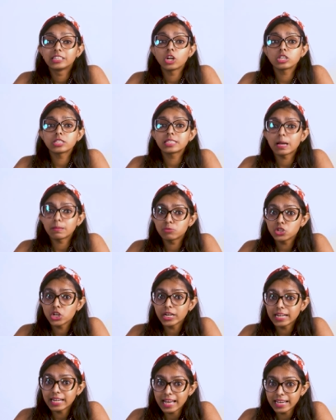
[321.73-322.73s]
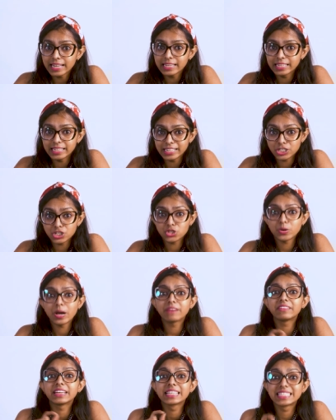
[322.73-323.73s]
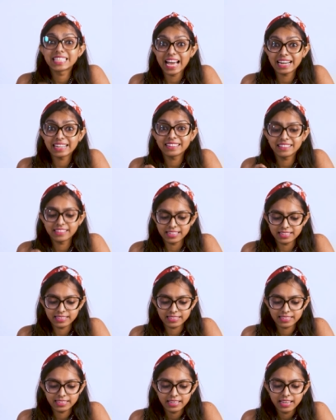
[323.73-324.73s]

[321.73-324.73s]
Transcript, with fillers: Your subject line needs to have exactly this.